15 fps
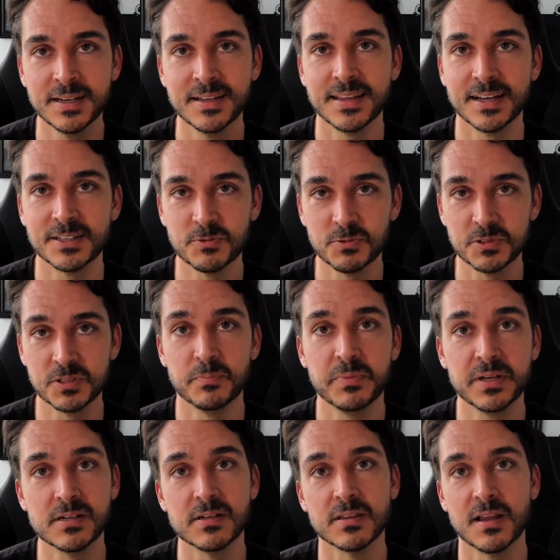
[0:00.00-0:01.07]
that was a
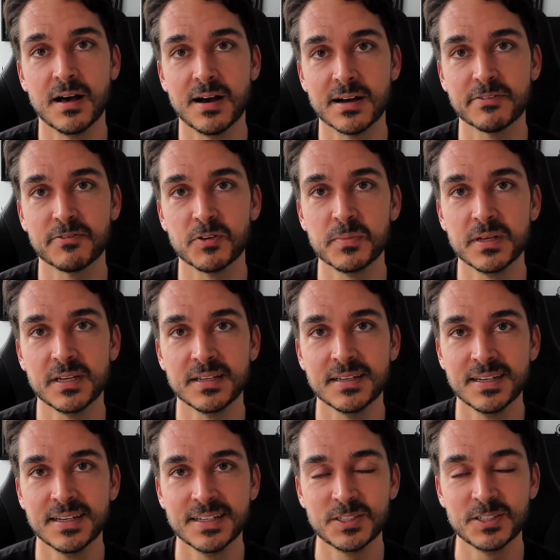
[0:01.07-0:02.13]
big unlock for me
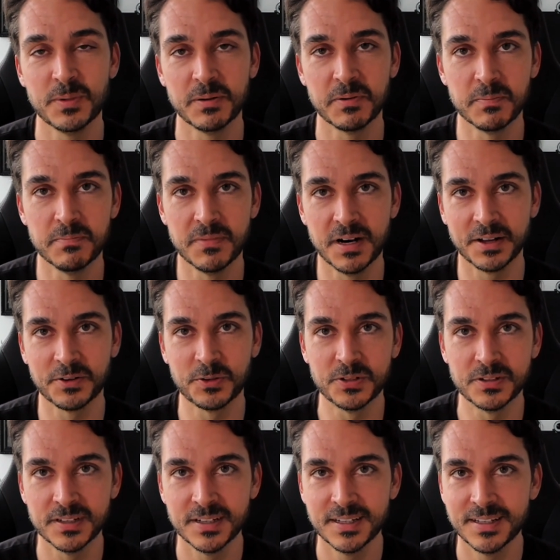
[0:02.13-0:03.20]
to be able to
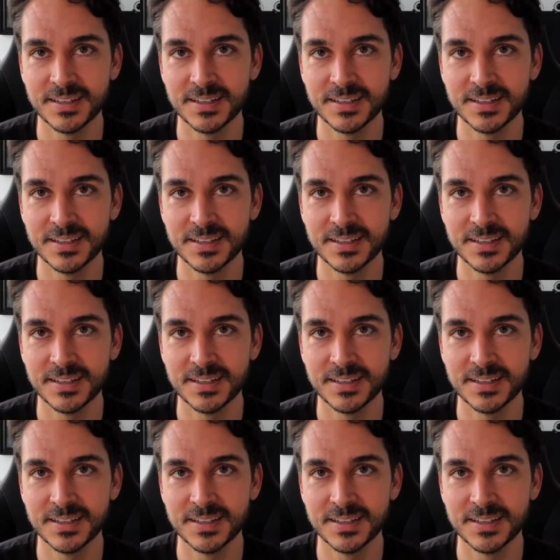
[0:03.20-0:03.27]
model,